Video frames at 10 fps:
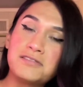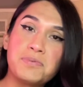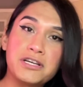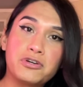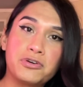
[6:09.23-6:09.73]

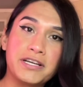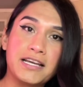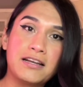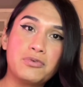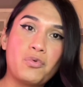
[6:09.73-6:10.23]
been growing
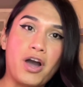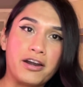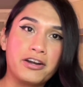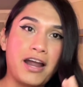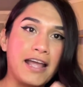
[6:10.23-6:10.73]
it in
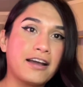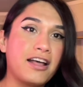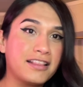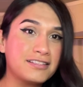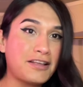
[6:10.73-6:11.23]
water. I
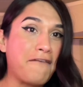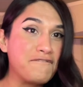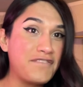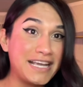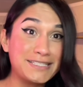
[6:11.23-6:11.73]
got this on
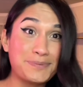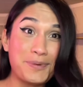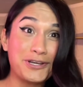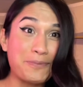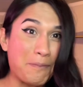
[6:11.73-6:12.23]

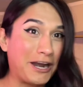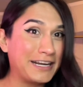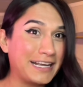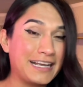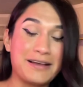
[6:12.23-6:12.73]
Facebook
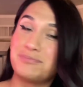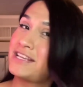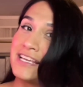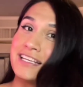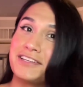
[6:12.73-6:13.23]
Market. I'm
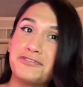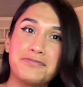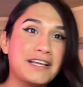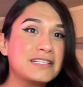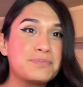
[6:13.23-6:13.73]
telling you,
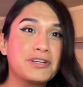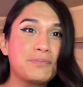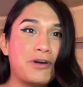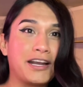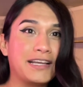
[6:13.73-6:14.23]
Facebook
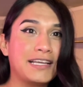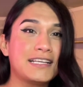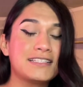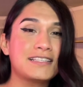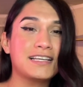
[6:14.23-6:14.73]
Market
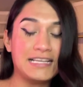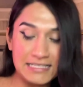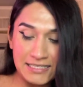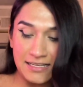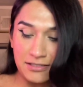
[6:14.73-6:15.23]
is the
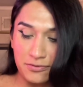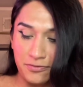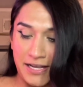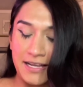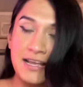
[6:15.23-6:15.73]
easiest
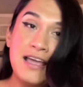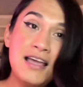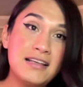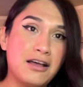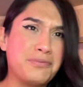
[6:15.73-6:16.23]
way.
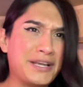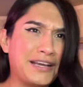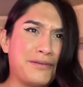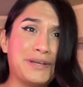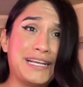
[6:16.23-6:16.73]
Oh my
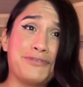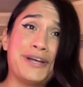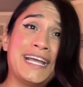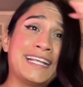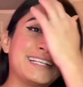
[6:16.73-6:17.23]
god, I'm getting
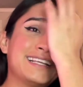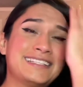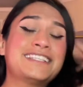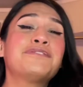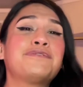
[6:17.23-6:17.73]
wet.
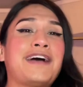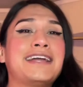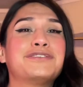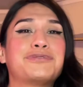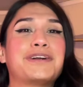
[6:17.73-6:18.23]
To
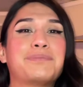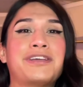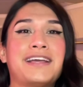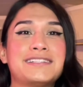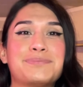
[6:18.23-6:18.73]
find rare
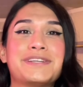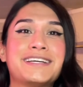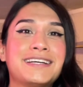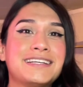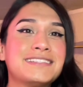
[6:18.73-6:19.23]
plants,
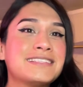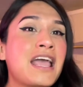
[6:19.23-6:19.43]
because